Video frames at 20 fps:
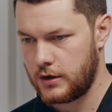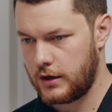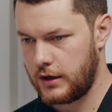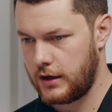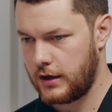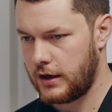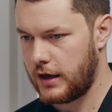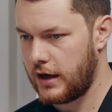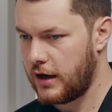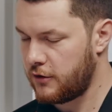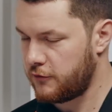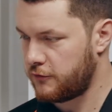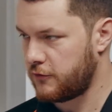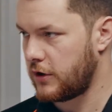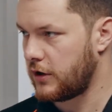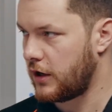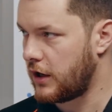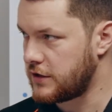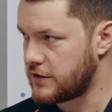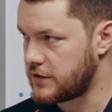our
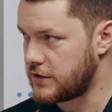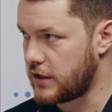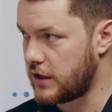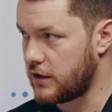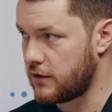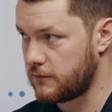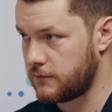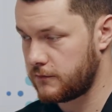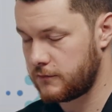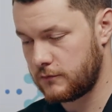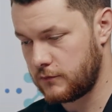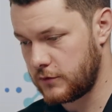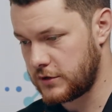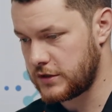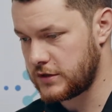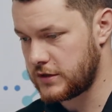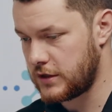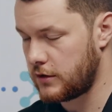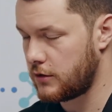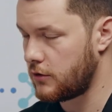frontline staff, which
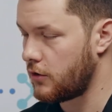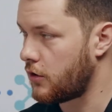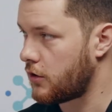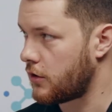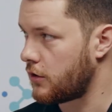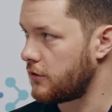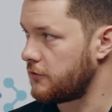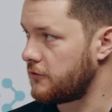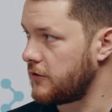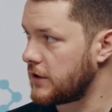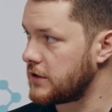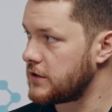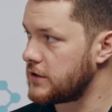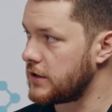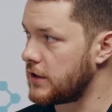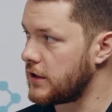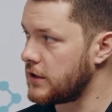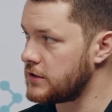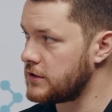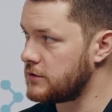is then a knock-on effect to the
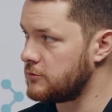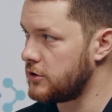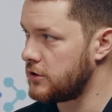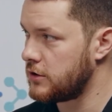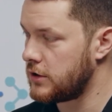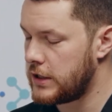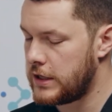customer.